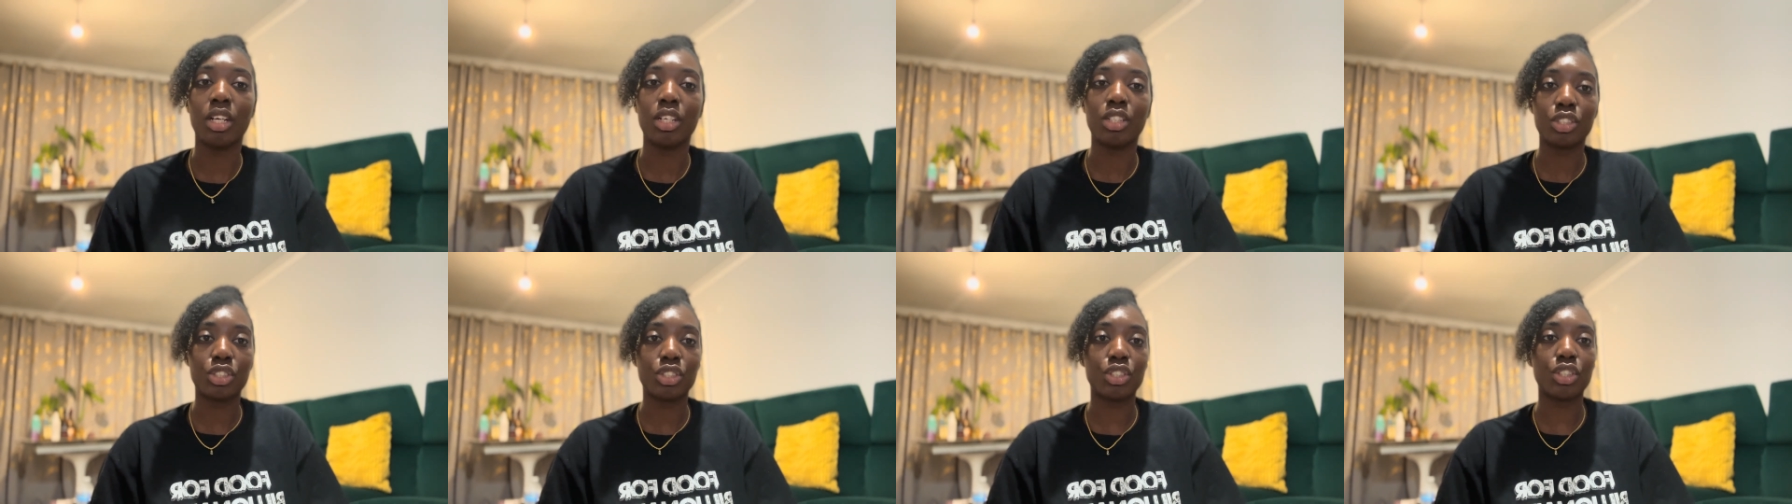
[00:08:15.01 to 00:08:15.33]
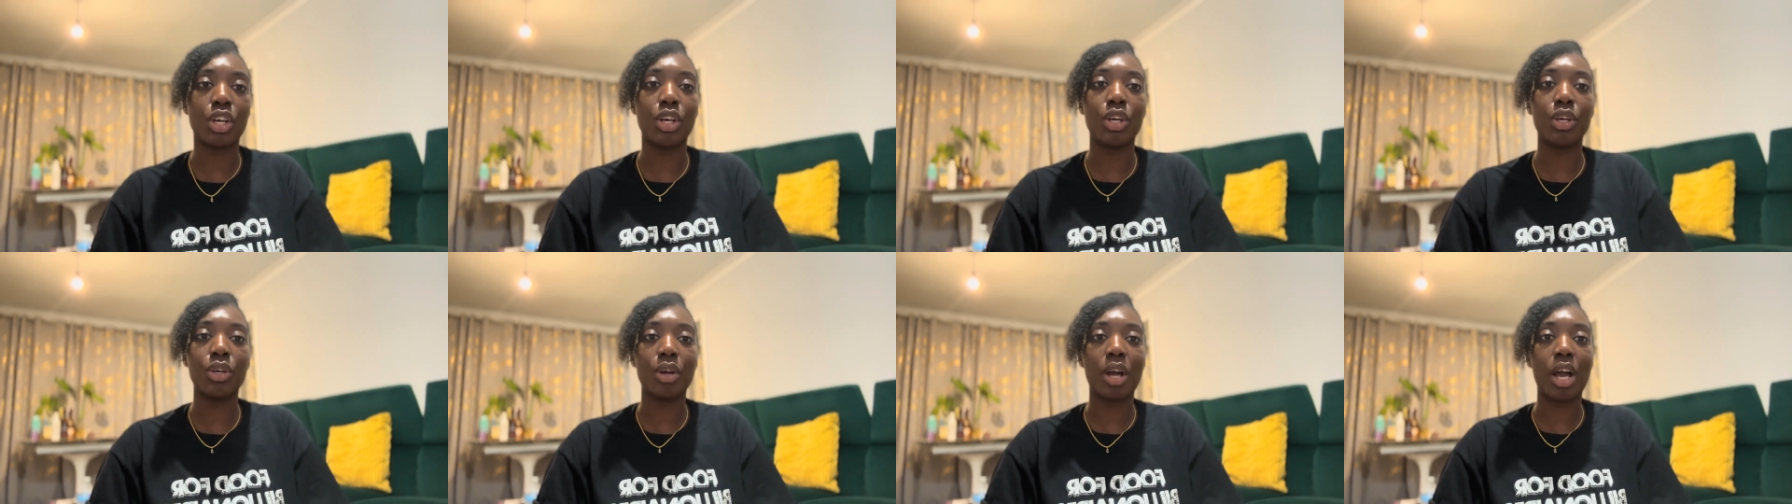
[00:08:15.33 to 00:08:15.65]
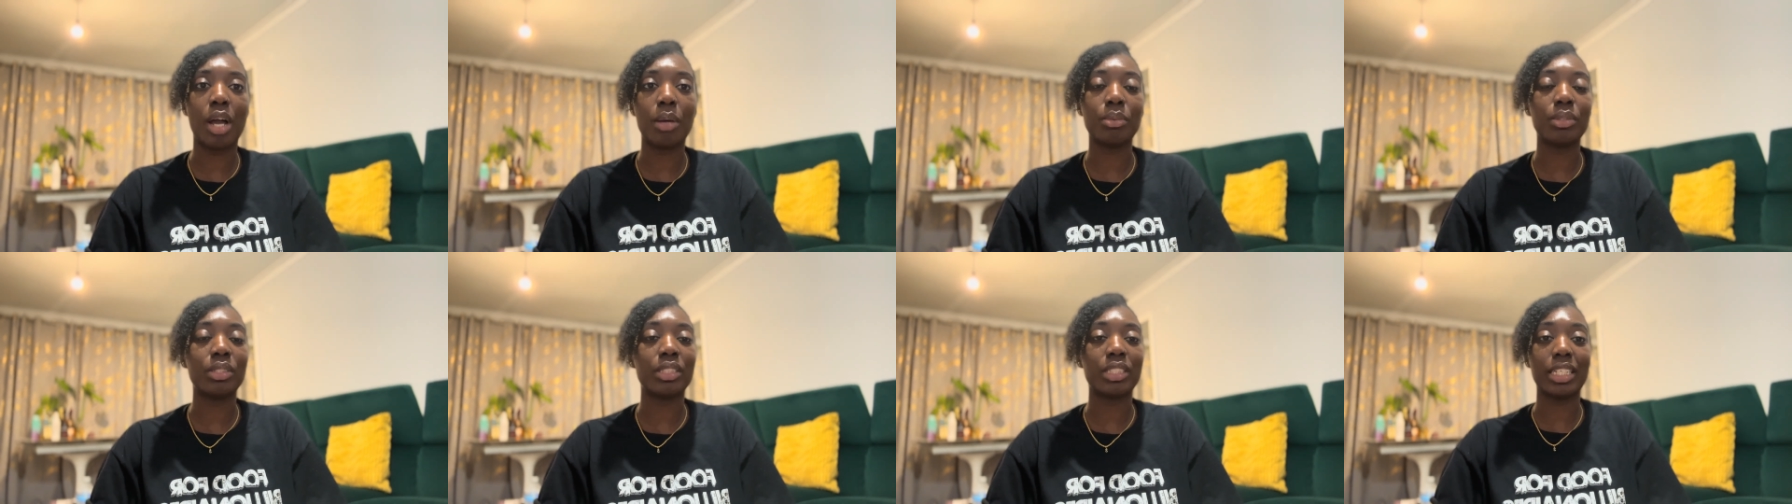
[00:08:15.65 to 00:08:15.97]
So
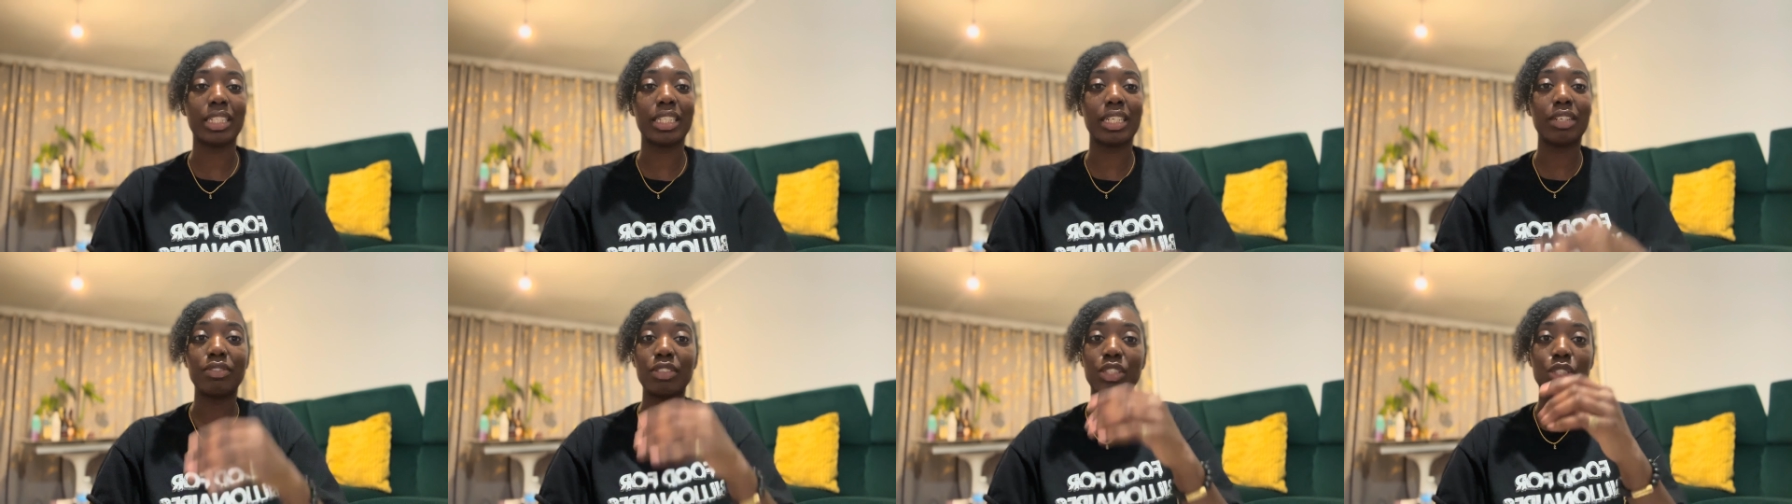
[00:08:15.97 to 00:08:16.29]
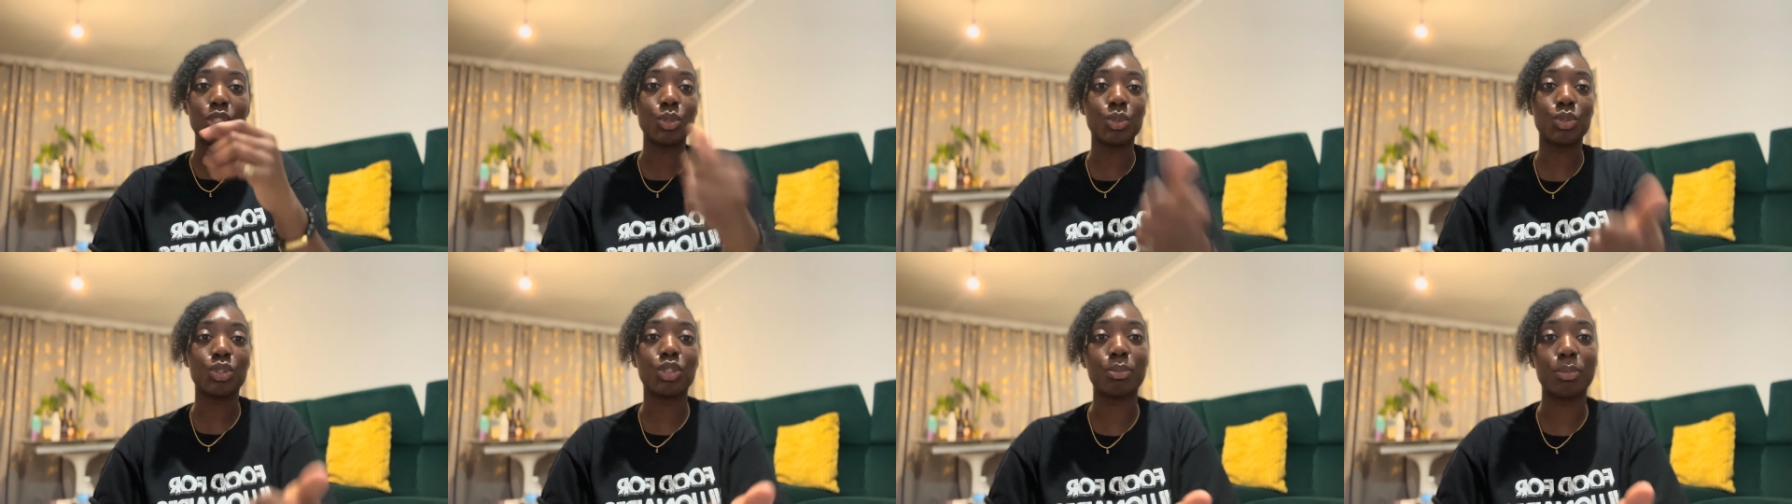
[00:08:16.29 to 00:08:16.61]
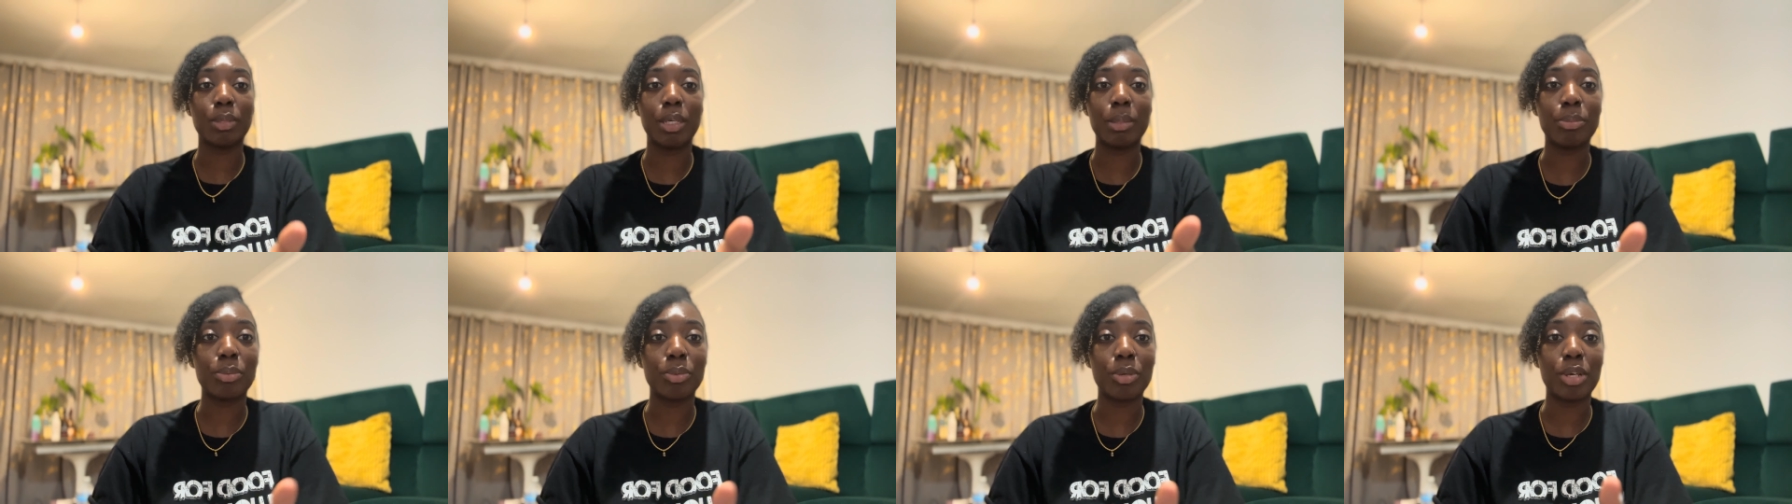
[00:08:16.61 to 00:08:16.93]
I would say definitely talk to
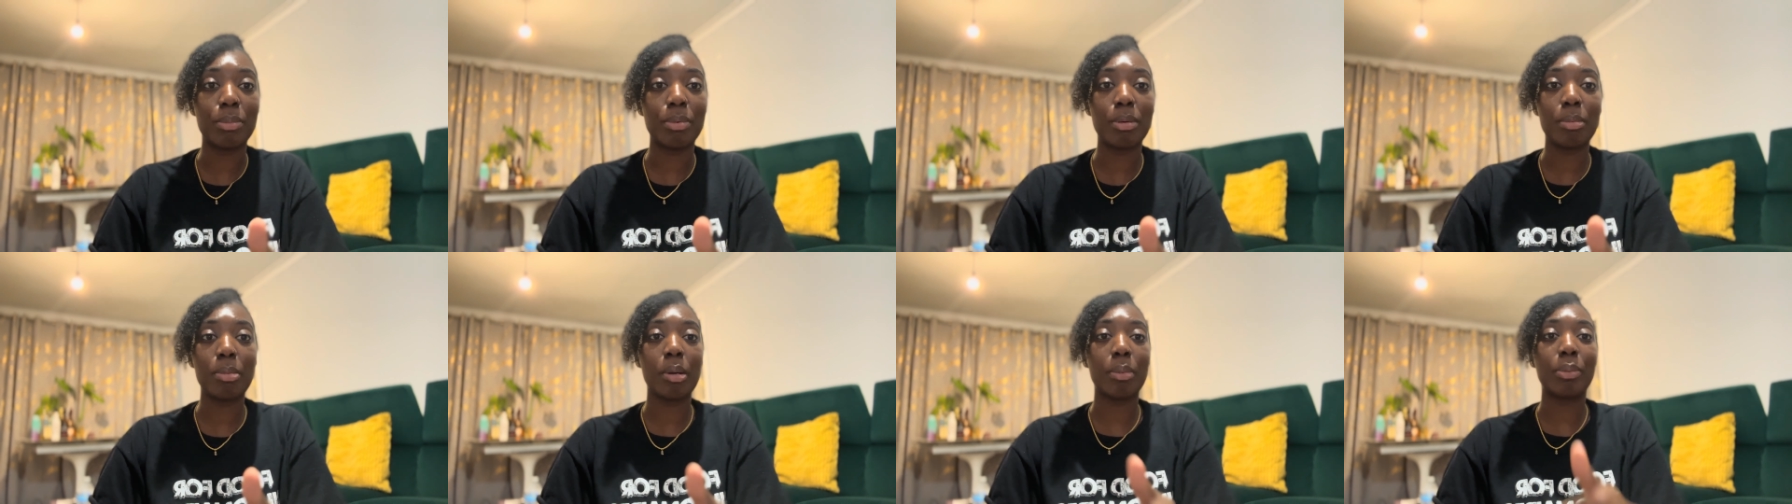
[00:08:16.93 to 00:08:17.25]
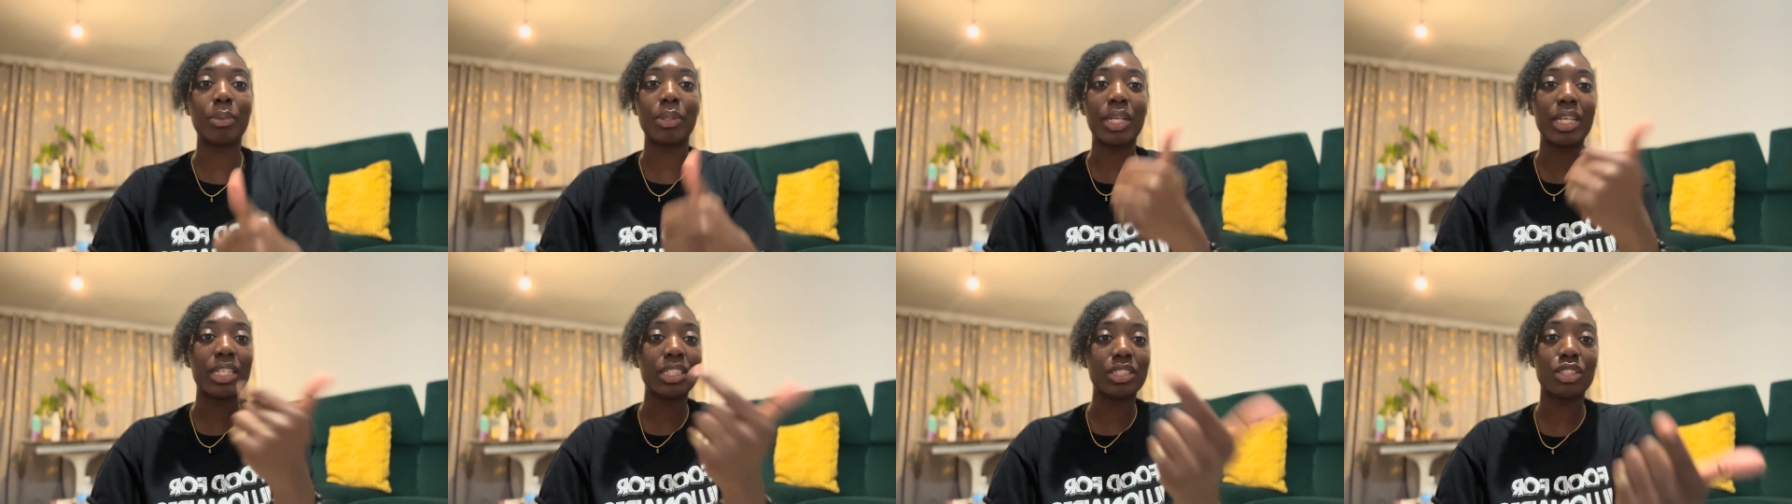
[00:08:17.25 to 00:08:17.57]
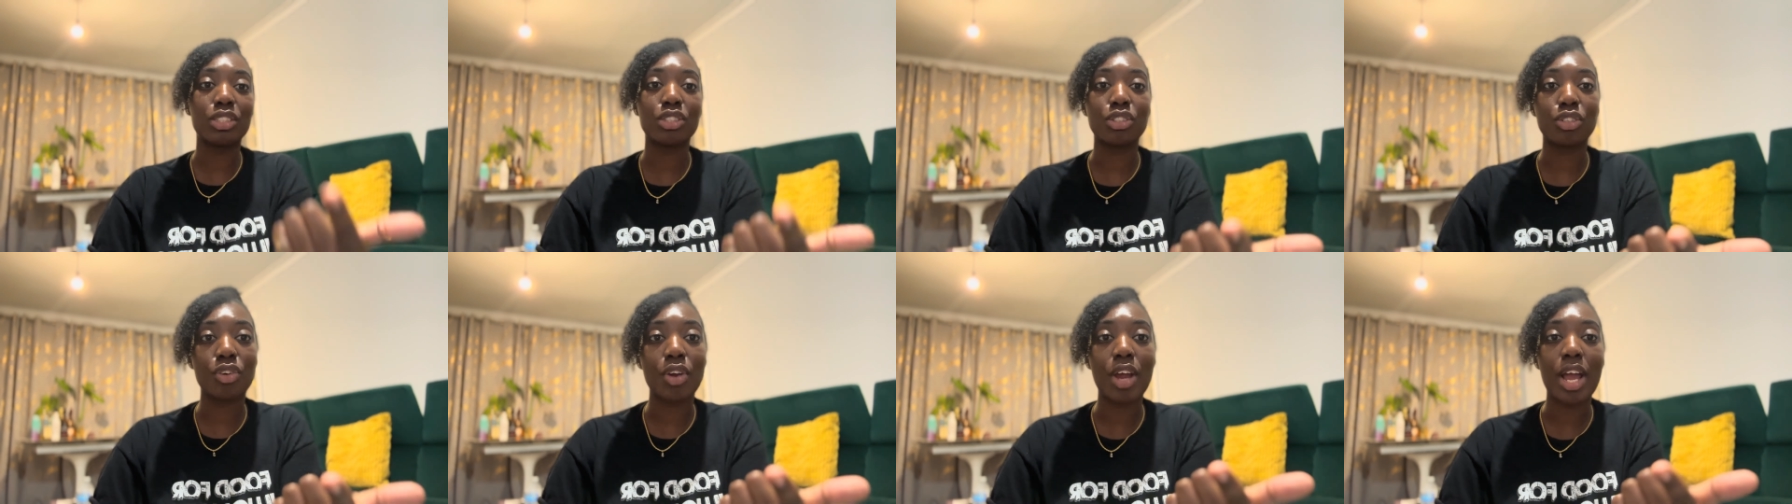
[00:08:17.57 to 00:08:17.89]
people, hit people up on
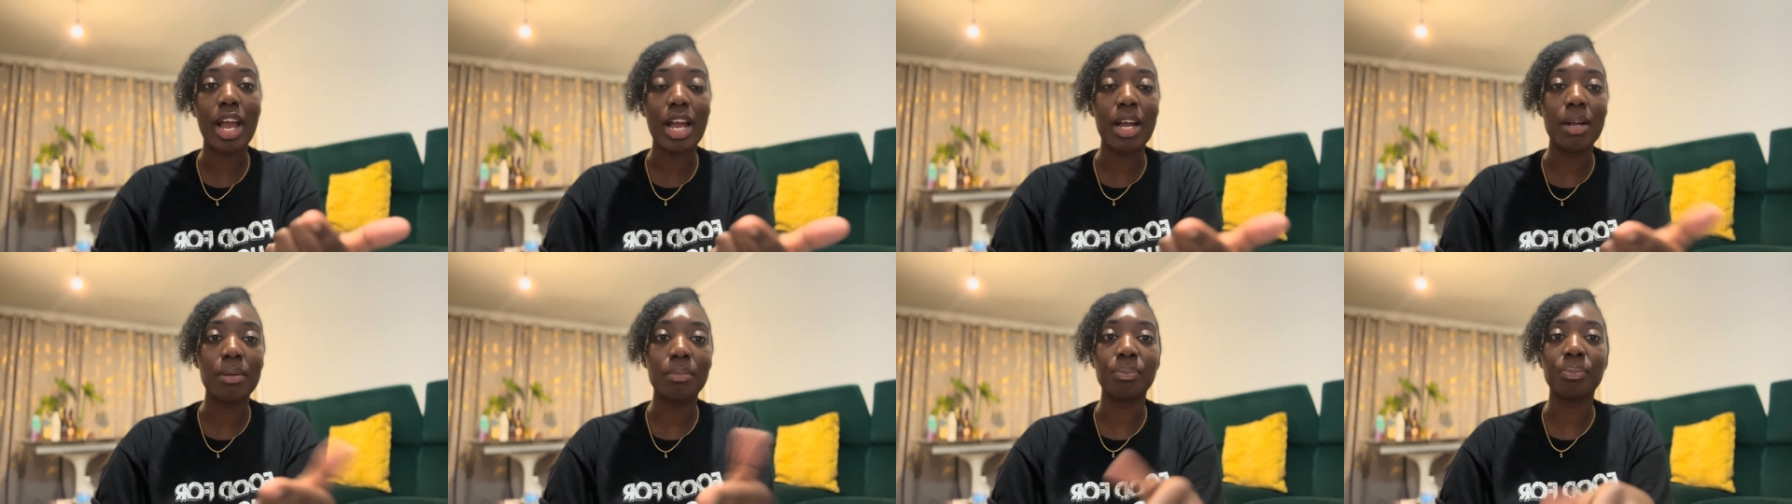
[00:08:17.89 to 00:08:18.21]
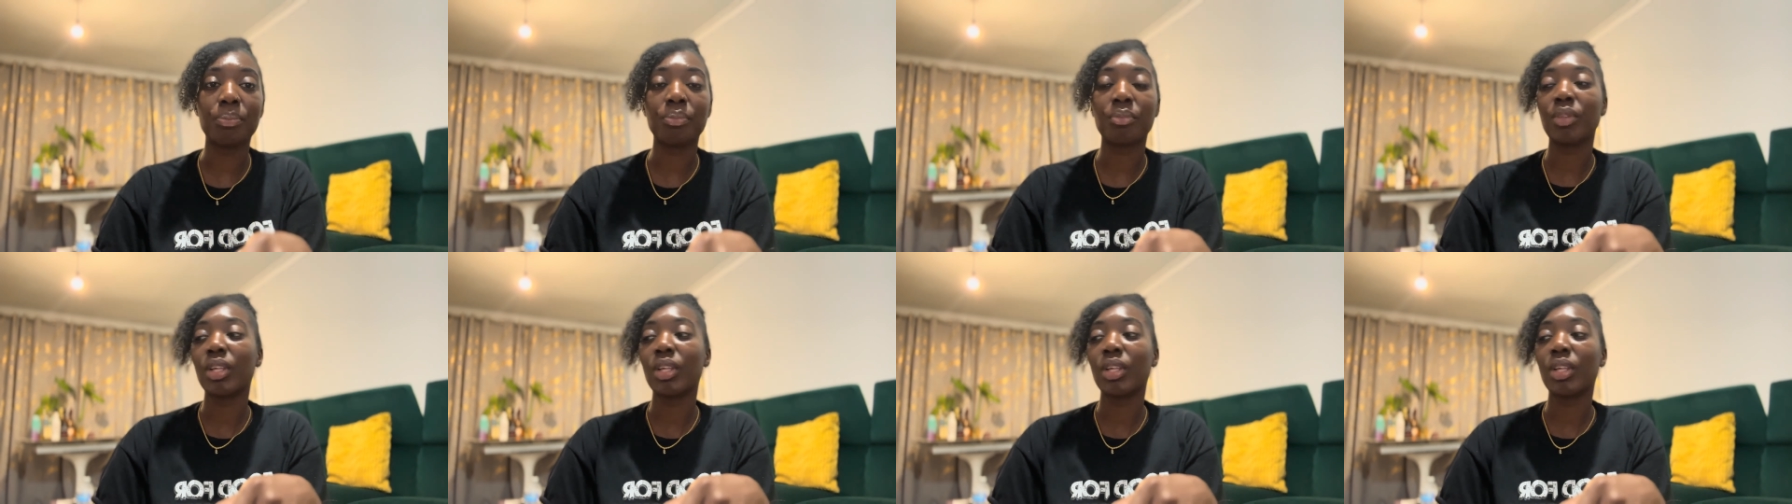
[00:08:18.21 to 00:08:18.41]
Instagram,